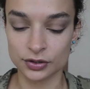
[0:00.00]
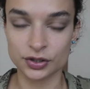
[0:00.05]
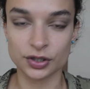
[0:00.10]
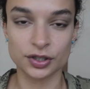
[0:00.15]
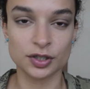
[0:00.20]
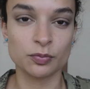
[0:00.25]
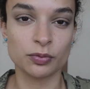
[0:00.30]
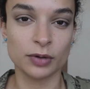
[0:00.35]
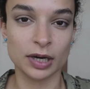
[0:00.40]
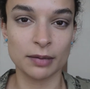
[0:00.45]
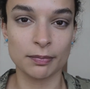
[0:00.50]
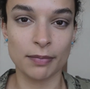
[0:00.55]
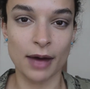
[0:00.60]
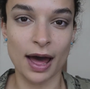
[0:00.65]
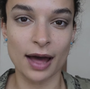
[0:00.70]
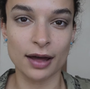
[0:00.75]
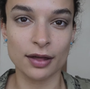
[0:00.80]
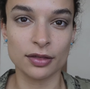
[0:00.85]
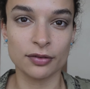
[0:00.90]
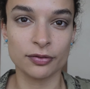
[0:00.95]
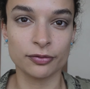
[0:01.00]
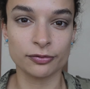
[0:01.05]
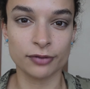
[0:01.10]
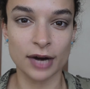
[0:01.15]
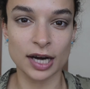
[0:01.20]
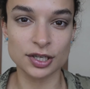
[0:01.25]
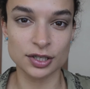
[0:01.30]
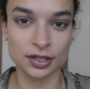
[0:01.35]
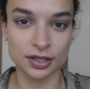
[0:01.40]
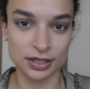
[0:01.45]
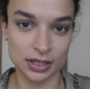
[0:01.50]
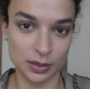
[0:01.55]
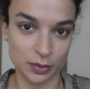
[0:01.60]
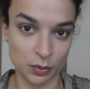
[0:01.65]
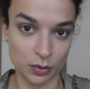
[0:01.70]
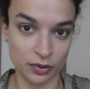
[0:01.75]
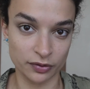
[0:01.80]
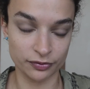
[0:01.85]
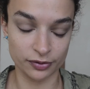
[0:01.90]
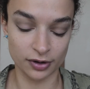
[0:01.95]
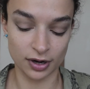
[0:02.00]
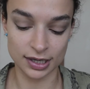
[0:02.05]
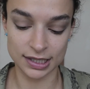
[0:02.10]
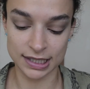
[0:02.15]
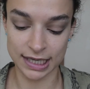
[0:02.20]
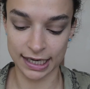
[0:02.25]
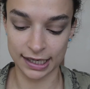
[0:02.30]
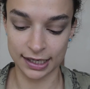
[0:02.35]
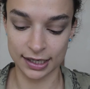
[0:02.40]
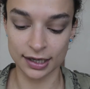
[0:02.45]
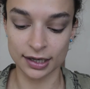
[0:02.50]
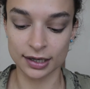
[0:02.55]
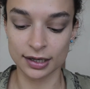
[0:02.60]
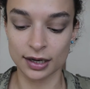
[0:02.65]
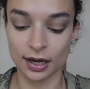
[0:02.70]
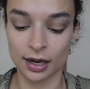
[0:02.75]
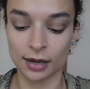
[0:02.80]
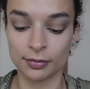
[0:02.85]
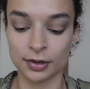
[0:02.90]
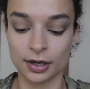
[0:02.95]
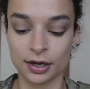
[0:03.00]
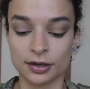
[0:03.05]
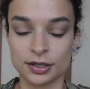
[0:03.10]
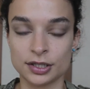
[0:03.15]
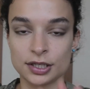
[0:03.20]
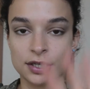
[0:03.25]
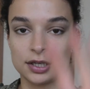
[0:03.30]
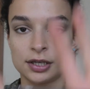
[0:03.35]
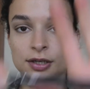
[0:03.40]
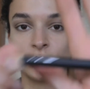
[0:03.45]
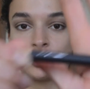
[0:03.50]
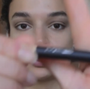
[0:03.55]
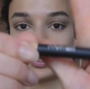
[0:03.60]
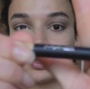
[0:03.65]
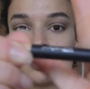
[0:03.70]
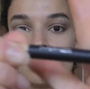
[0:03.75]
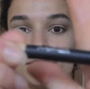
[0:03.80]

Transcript: So to bring back the freshness that we want for our day look, I'm going to use the